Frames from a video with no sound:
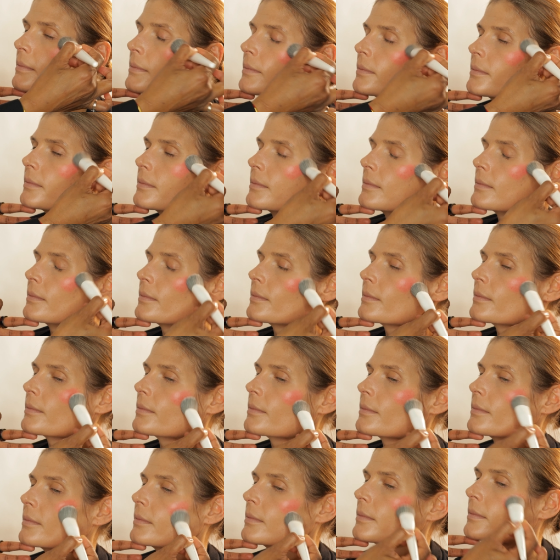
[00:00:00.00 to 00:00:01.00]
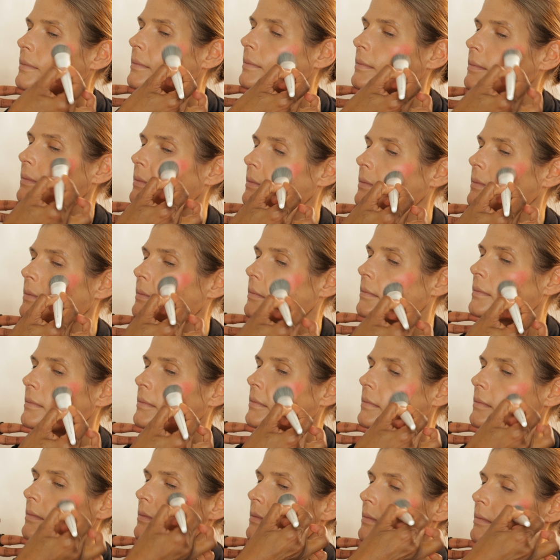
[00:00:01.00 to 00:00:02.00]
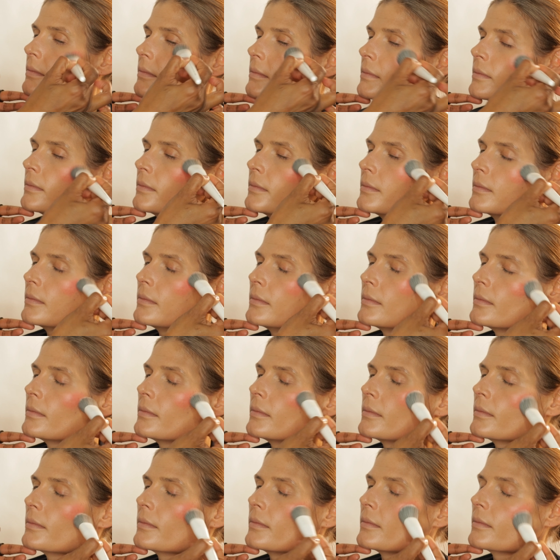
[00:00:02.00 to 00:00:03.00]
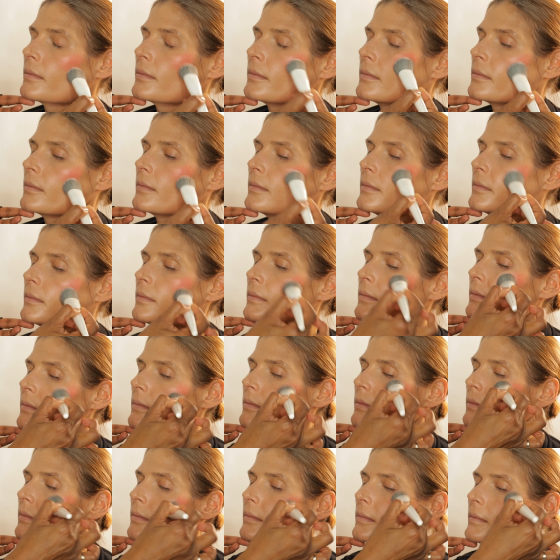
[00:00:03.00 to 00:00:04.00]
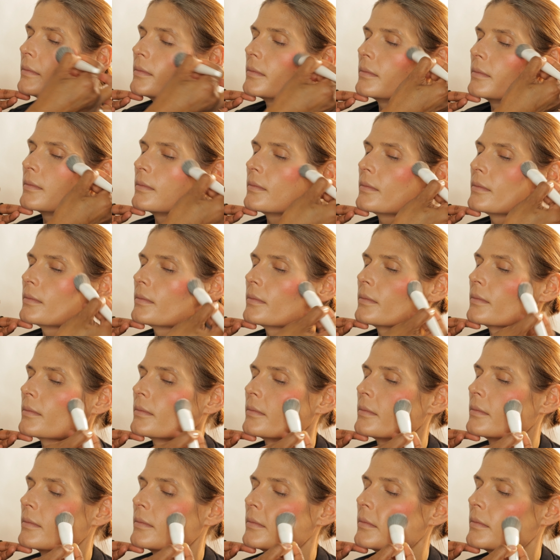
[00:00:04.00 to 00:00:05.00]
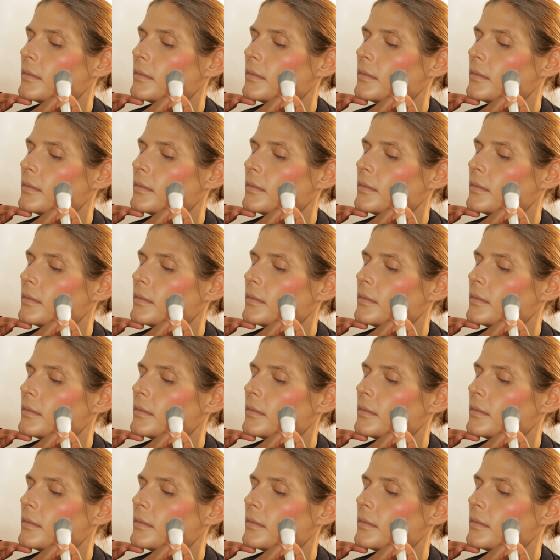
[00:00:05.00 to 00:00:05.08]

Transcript: blending brush, you're going to go directly over and blend this out.